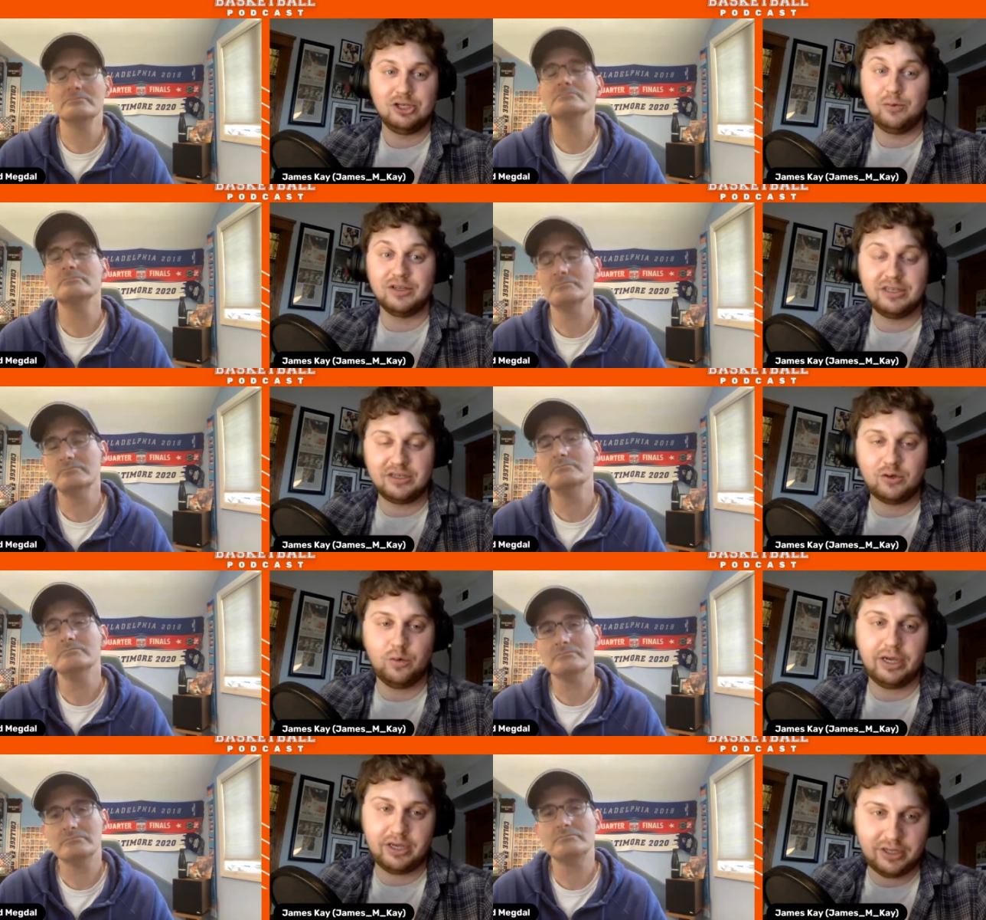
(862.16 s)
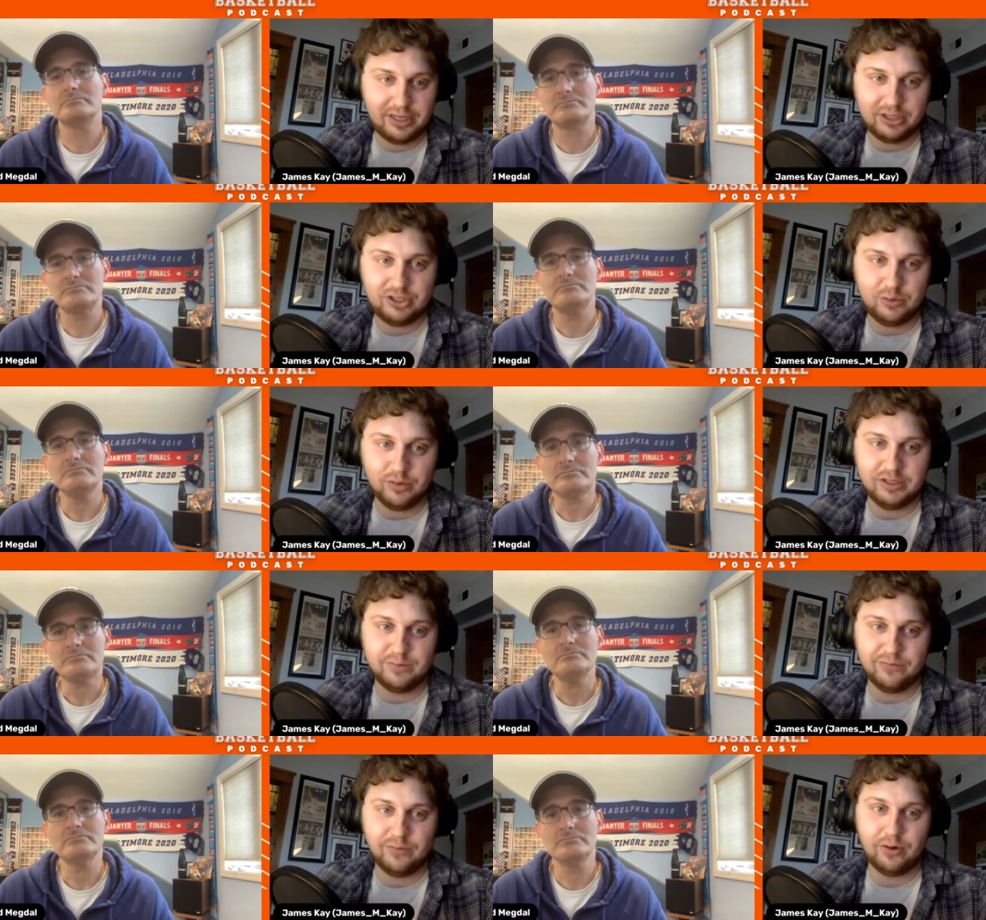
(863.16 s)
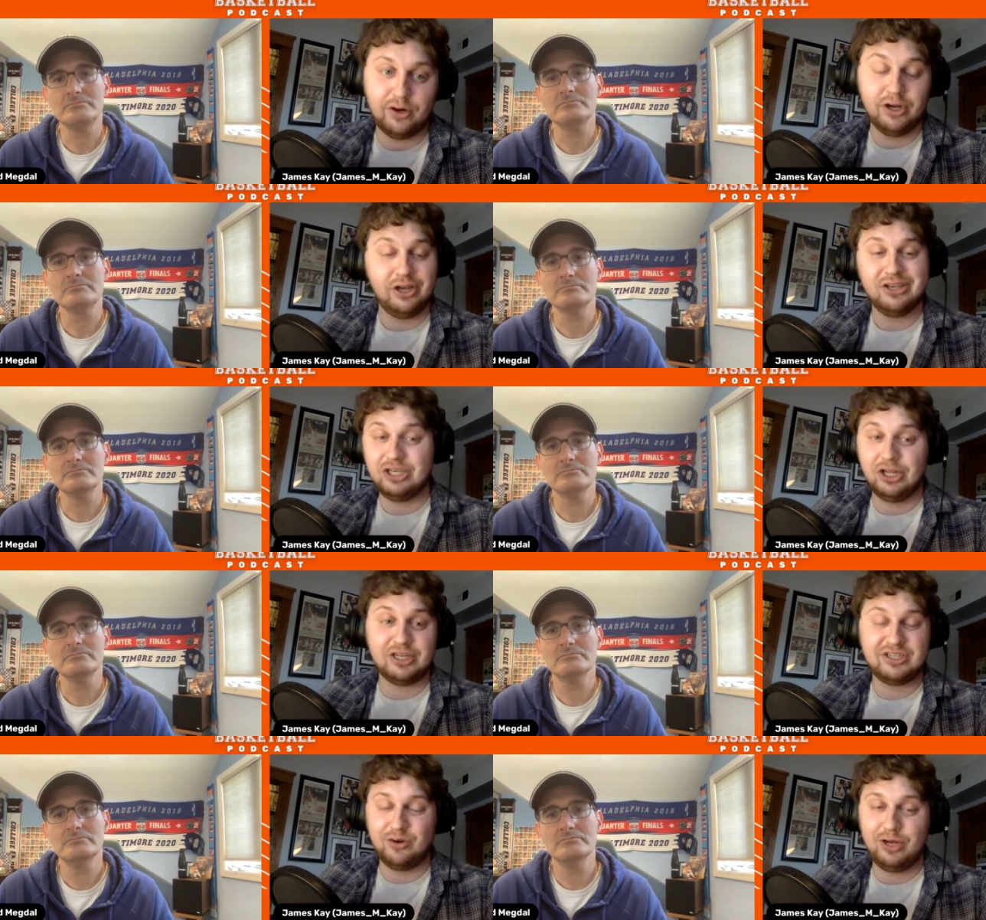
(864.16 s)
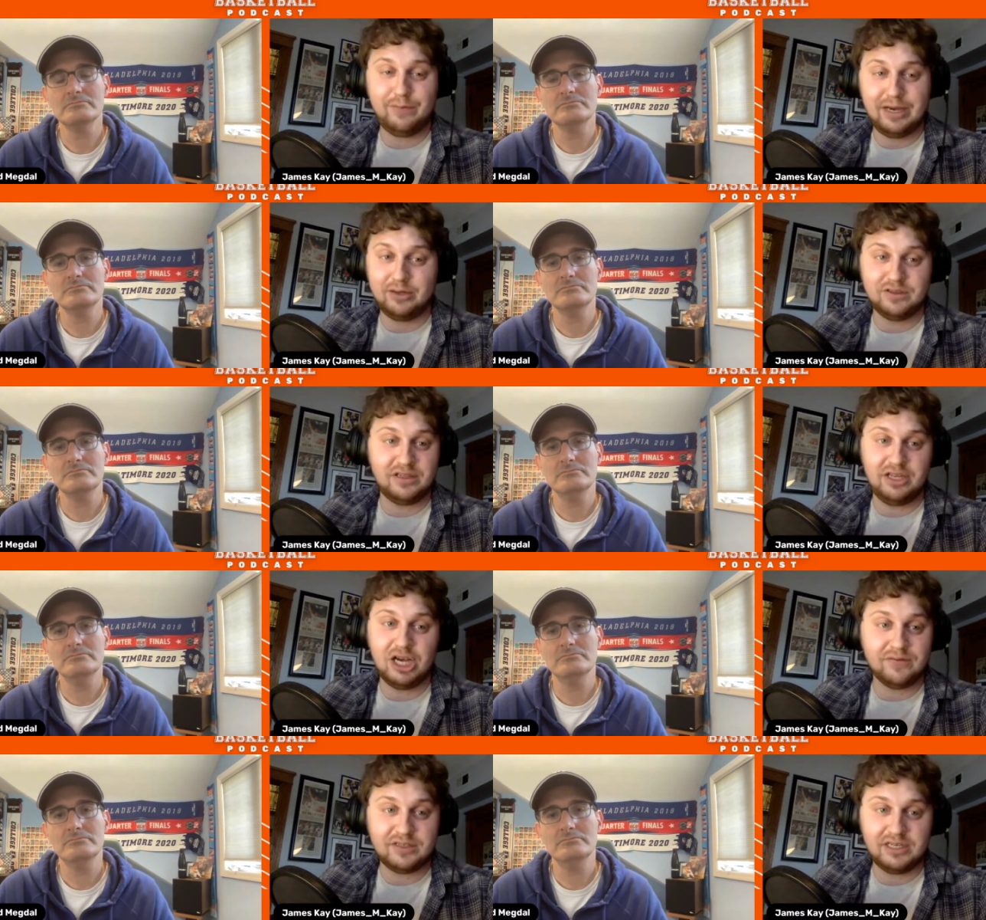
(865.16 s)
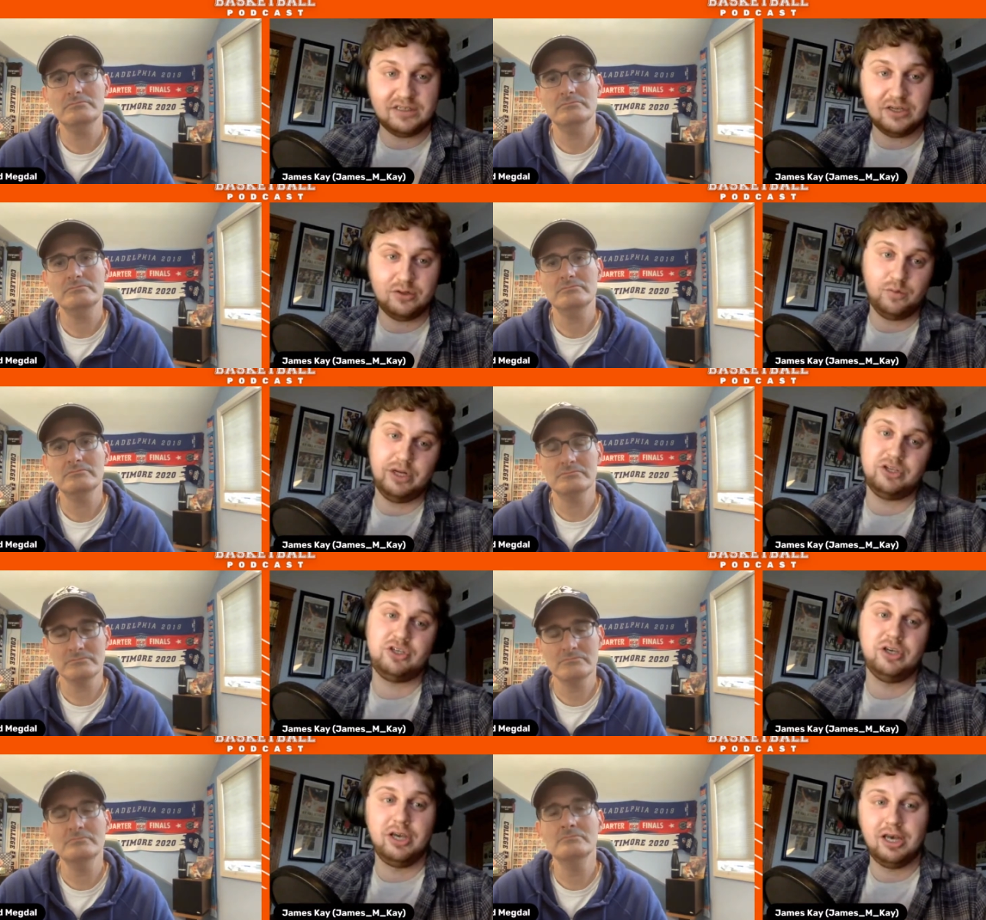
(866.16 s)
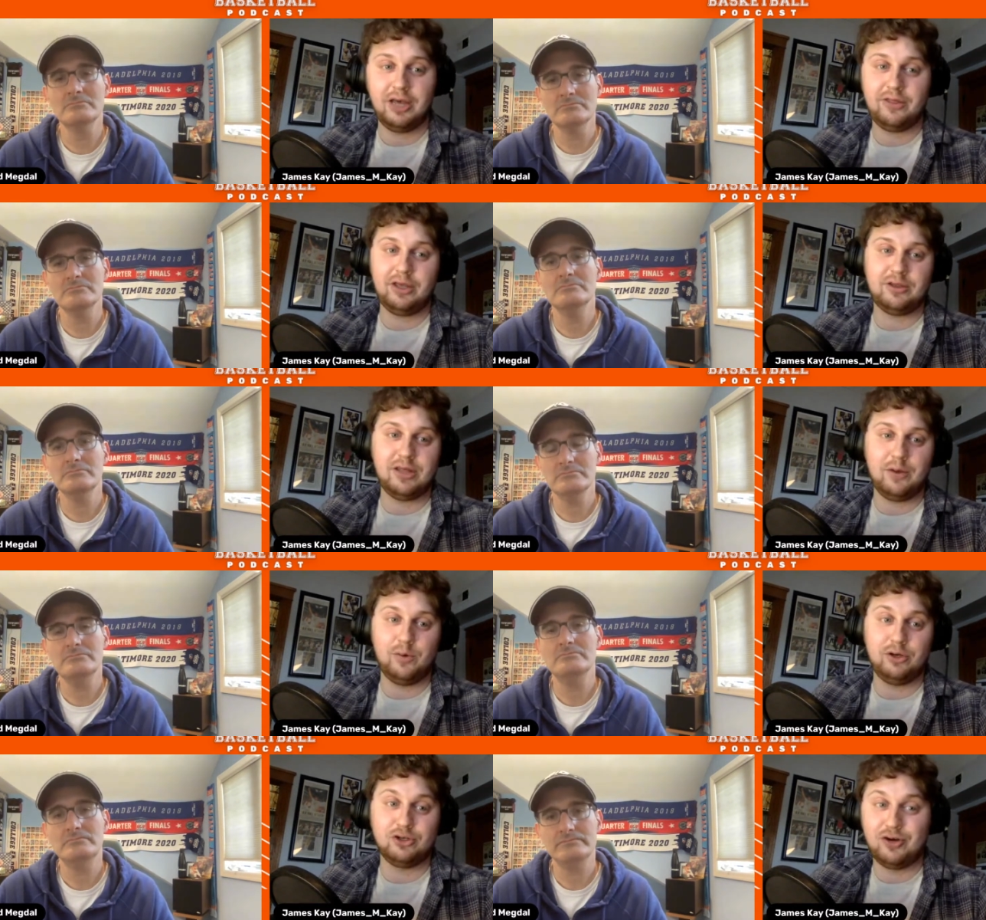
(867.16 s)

Speaker 1: she wasn't as quick as she was before. She lost 30 pounds in the off season, which mm-hmm. I think that when you're